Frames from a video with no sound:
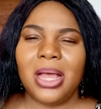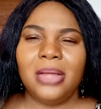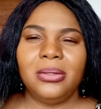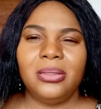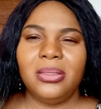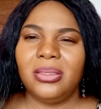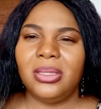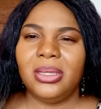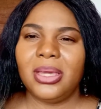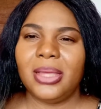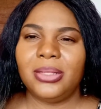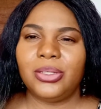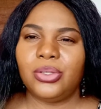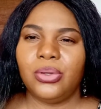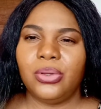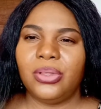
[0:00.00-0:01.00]
I don't think
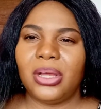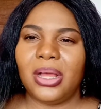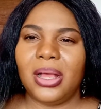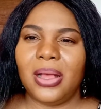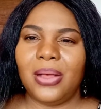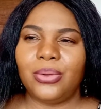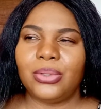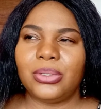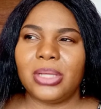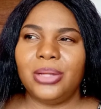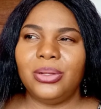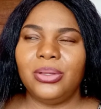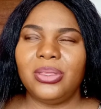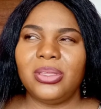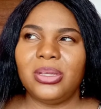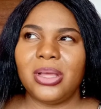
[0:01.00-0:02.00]
I saw the house.
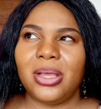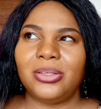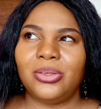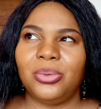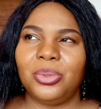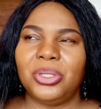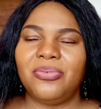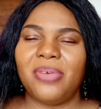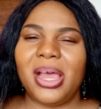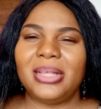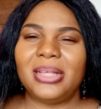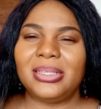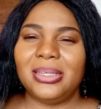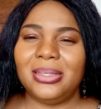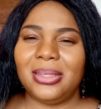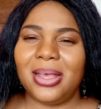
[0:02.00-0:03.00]
I don't think I saw it, because if I
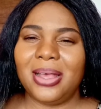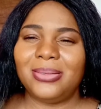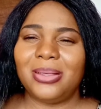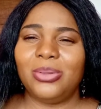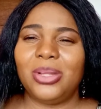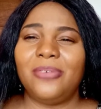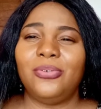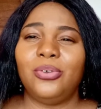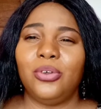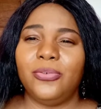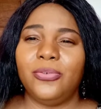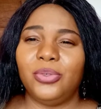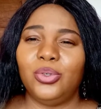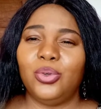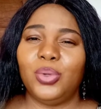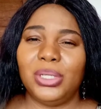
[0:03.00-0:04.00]
had seen the house, I would have
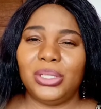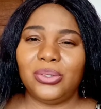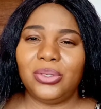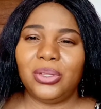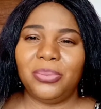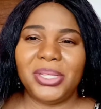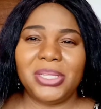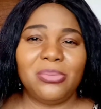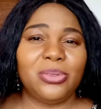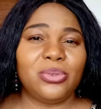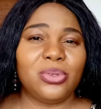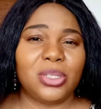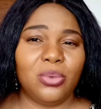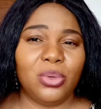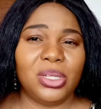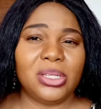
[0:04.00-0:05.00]
loved to go into the basement
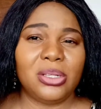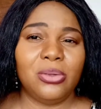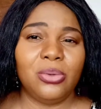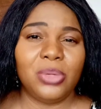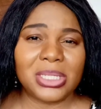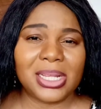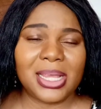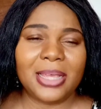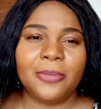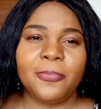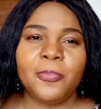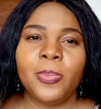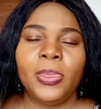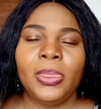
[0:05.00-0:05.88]
to see what it looks like.